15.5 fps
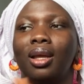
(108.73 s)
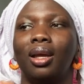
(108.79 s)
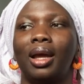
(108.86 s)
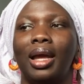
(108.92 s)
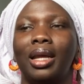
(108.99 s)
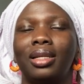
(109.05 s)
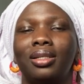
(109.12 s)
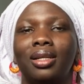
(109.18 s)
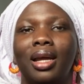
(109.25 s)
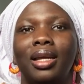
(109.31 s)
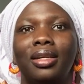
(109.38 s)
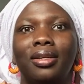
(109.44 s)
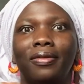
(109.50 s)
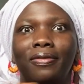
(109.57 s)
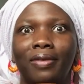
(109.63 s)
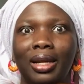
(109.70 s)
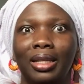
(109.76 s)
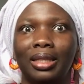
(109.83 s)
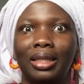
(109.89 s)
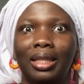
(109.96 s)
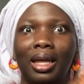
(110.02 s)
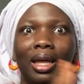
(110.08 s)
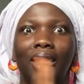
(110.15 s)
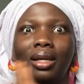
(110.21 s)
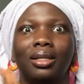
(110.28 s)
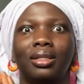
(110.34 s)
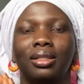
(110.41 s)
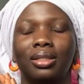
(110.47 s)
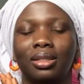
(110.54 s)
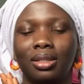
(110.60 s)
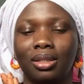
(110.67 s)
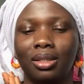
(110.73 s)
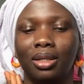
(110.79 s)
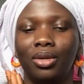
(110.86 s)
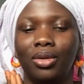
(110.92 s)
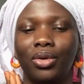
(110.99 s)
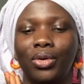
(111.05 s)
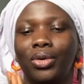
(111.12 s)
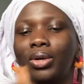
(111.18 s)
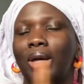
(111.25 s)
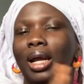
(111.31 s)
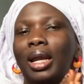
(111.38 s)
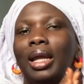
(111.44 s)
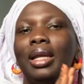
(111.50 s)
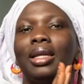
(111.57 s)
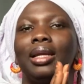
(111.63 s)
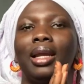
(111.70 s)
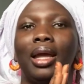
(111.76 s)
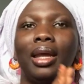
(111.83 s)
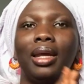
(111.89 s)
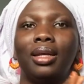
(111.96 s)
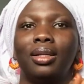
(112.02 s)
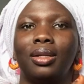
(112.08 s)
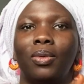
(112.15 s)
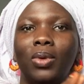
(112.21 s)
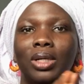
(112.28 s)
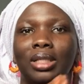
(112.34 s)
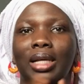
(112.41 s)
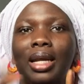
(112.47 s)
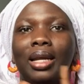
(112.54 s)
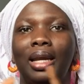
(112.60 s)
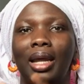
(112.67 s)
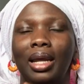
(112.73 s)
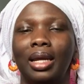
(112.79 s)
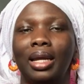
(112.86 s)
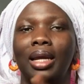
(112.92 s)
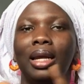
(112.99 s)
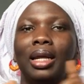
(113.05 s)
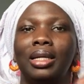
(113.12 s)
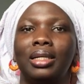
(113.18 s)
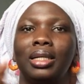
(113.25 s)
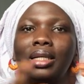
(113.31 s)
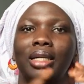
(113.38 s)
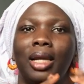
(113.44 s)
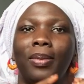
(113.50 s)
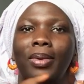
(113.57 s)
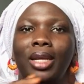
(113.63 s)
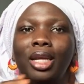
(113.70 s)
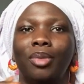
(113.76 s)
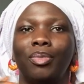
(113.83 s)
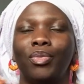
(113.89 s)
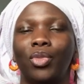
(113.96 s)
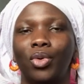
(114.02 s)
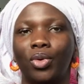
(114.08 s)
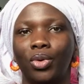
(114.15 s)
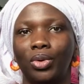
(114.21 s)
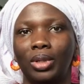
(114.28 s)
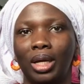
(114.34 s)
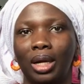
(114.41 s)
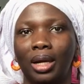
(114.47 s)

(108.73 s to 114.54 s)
I try different things, and I like the ones I like and I drink them in the morning.